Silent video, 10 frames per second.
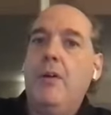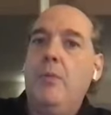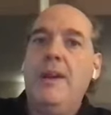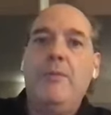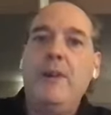
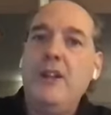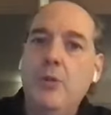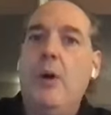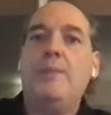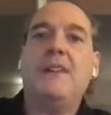we
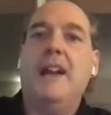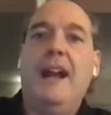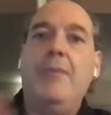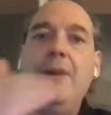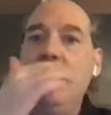knew what was going to
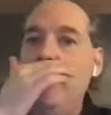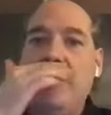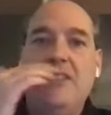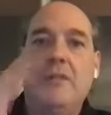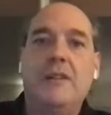happen. We knew we
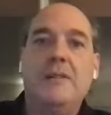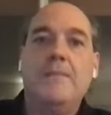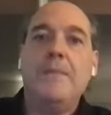could do this.